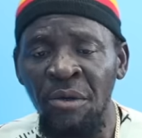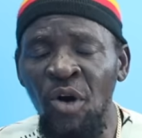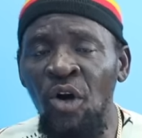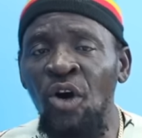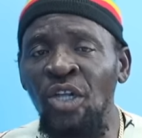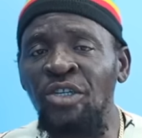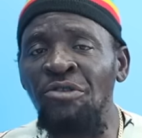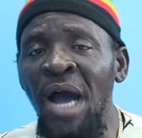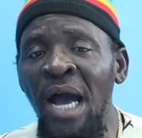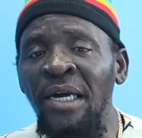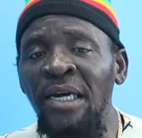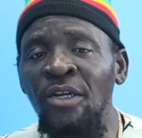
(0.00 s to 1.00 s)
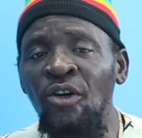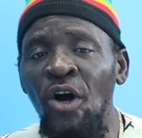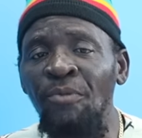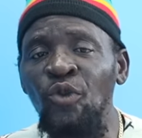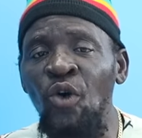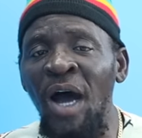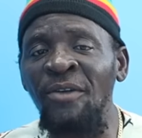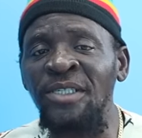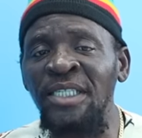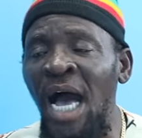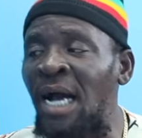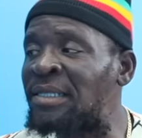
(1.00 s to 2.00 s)
but cut ranking come do a
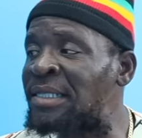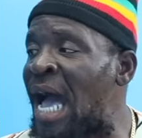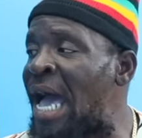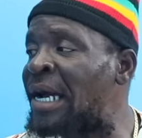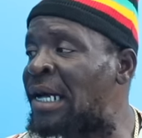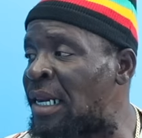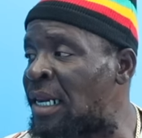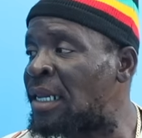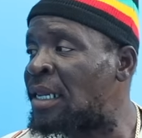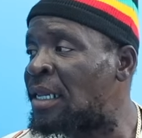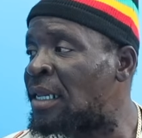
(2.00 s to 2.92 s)
song title.